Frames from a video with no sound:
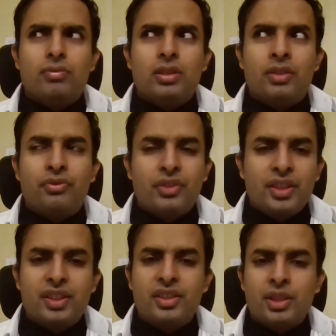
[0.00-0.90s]
the
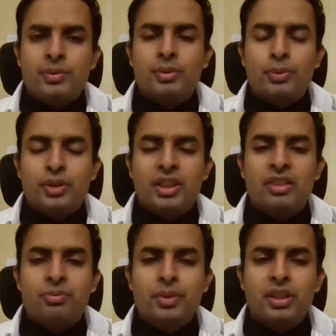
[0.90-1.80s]
first term of the Modi
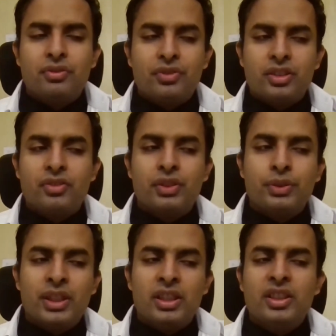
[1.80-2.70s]
government, in the first few
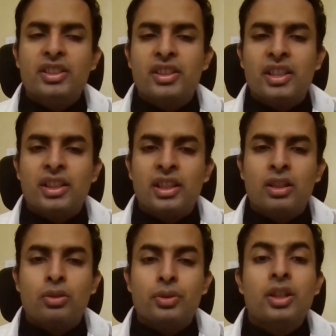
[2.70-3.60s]
years, they
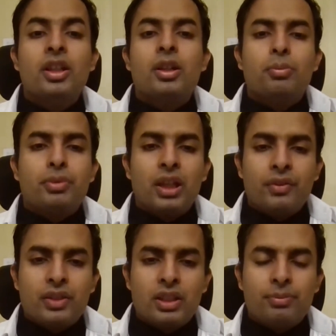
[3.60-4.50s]
allowed
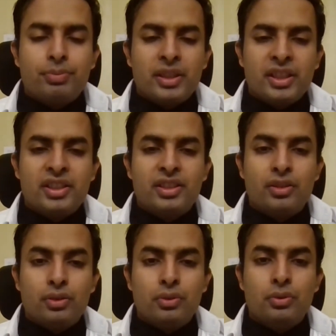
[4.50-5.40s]
private companies
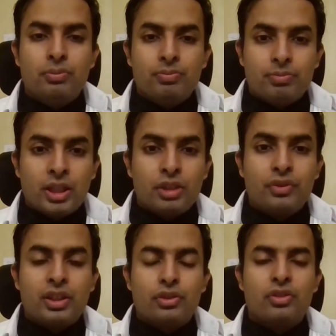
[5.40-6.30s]
to
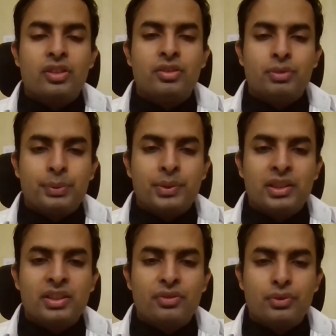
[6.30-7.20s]
manufacture
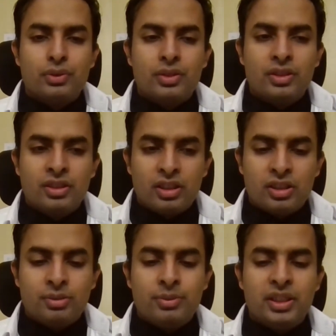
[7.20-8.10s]
weapons for the
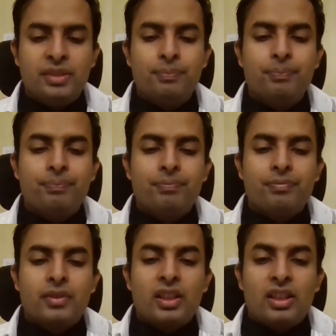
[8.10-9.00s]
army.
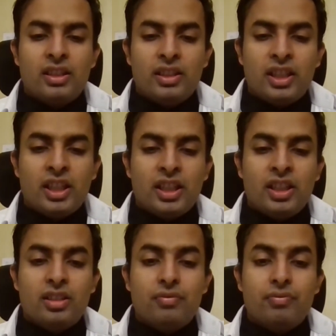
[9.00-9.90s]
They
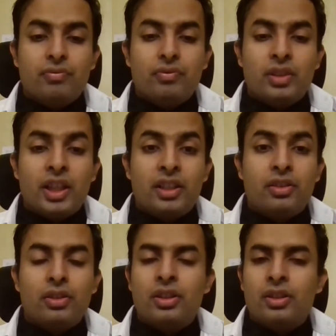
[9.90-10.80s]

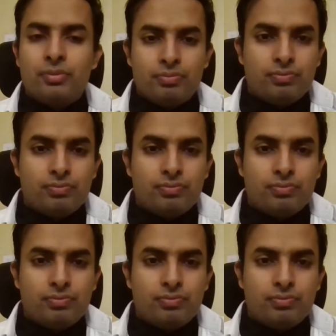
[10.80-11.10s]
later